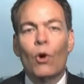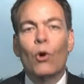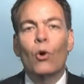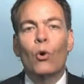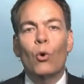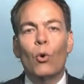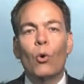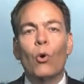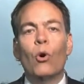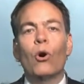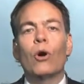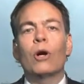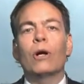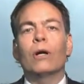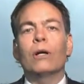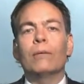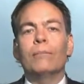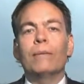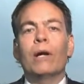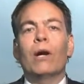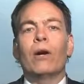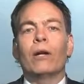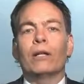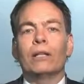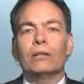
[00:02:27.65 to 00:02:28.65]
or
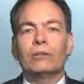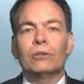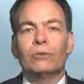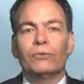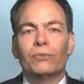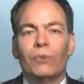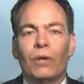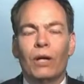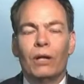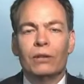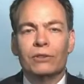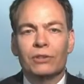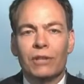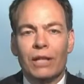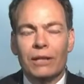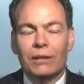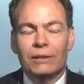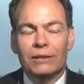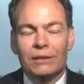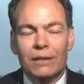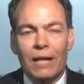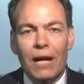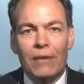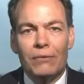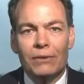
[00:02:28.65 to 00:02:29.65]
America defaults on its
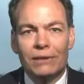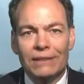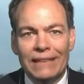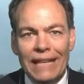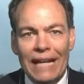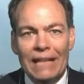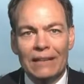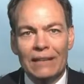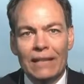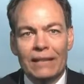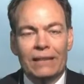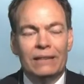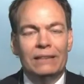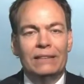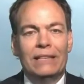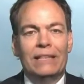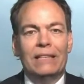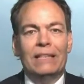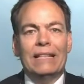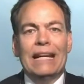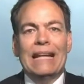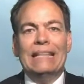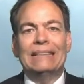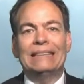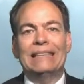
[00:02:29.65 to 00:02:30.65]
sovereign debt like it did
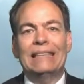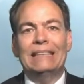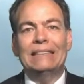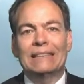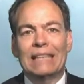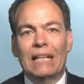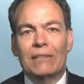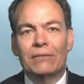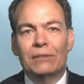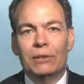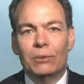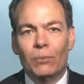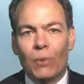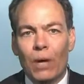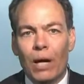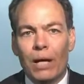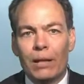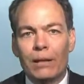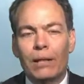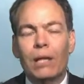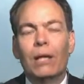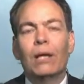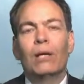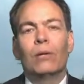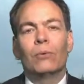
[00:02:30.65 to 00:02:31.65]
in
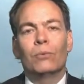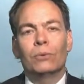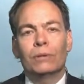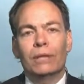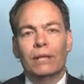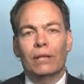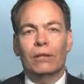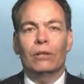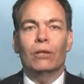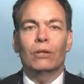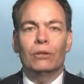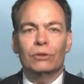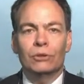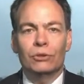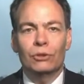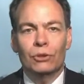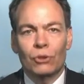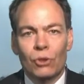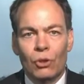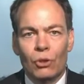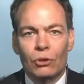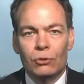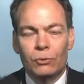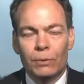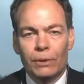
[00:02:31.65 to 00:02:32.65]
1971 when they closed the
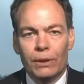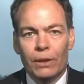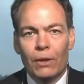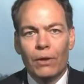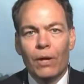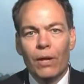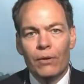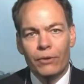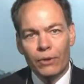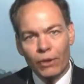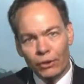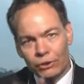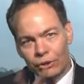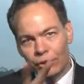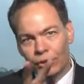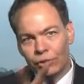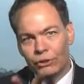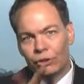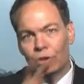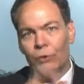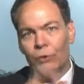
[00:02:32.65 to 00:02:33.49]
gold window. Those are the